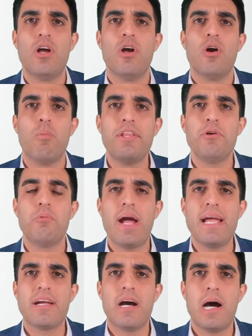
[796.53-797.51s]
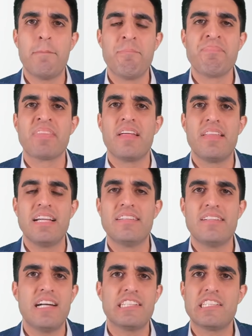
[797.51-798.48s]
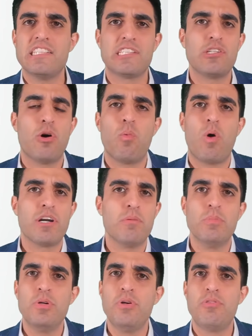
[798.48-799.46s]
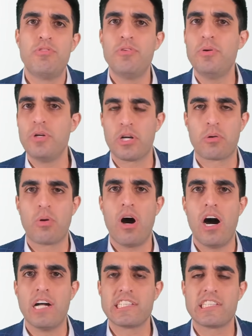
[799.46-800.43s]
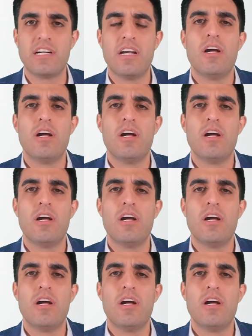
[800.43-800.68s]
when you wake up, the intestines don't want to move food across.